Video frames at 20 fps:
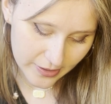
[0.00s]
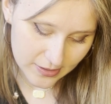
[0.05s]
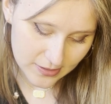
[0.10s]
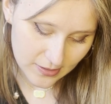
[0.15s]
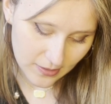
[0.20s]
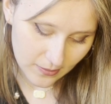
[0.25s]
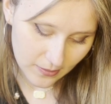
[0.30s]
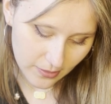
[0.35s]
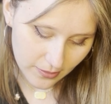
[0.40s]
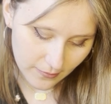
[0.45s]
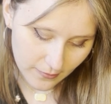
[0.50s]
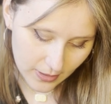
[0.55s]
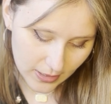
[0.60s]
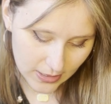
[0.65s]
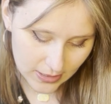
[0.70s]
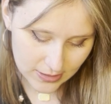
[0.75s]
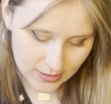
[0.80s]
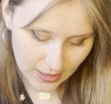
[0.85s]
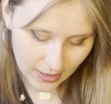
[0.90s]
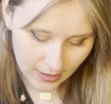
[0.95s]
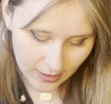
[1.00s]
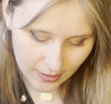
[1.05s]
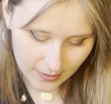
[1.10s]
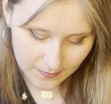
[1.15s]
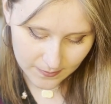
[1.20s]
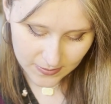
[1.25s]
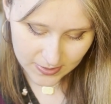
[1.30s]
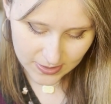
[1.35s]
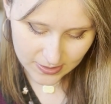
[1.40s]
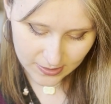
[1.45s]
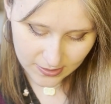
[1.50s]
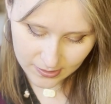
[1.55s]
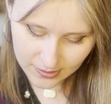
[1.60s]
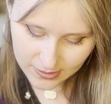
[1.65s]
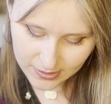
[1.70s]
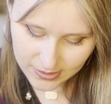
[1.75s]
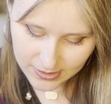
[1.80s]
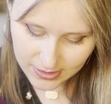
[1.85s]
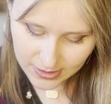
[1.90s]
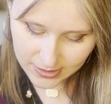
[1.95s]
So 3 times
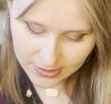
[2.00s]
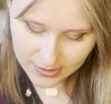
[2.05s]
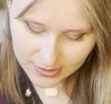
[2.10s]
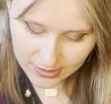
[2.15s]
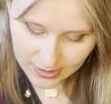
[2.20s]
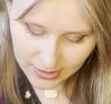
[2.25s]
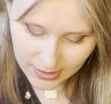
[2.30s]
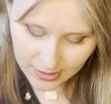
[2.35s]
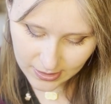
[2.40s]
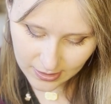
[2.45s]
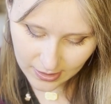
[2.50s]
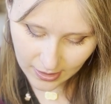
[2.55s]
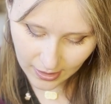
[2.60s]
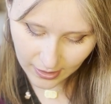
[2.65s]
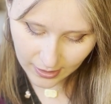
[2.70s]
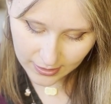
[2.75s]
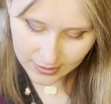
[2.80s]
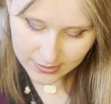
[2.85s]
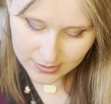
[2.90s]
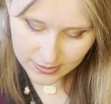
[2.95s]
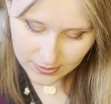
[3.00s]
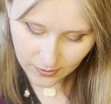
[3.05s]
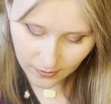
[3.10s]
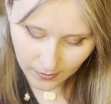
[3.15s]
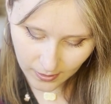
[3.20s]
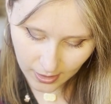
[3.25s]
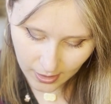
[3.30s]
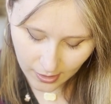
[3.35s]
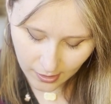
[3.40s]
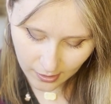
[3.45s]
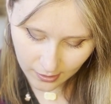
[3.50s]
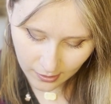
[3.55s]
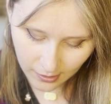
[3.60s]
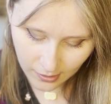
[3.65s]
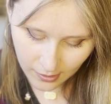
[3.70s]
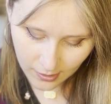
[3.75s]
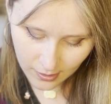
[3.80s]
16x squared